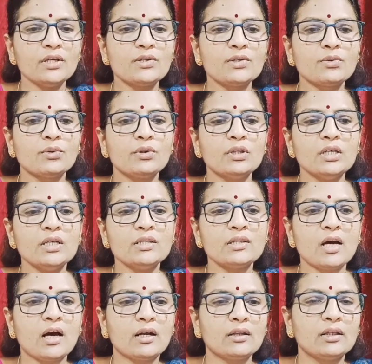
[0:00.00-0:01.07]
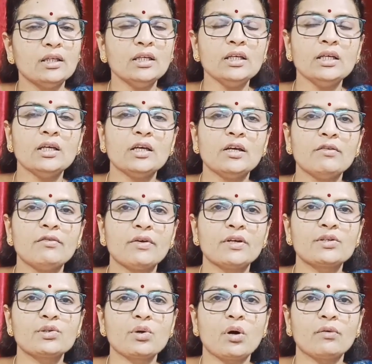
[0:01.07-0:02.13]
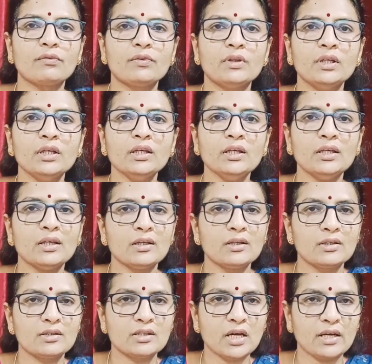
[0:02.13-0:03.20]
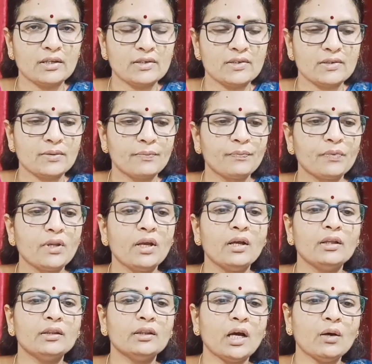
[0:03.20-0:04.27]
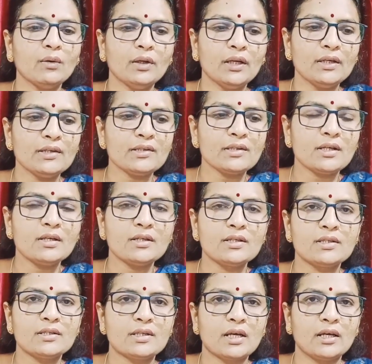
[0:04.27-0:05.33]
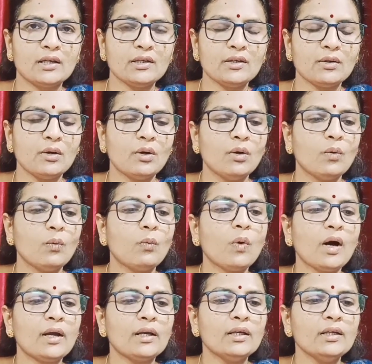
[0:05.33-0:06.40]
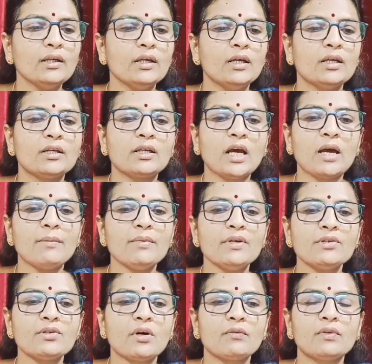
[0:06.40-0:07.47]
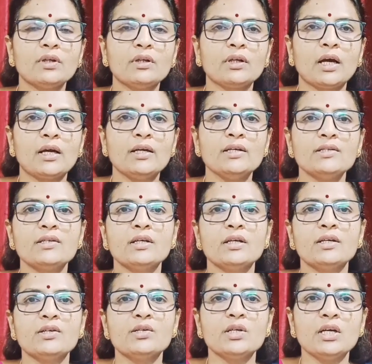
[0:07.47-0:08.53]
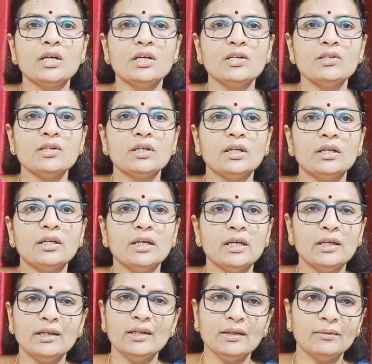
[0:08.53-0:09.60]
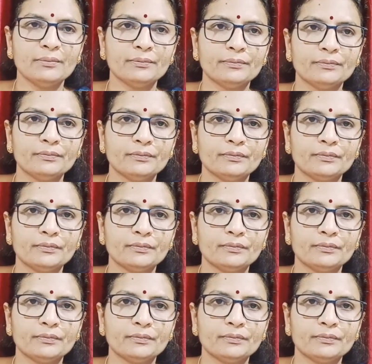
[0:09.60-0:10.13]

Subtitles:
Okay, so these are the effects of the tides. Now let us understand why timings of the tides change daily.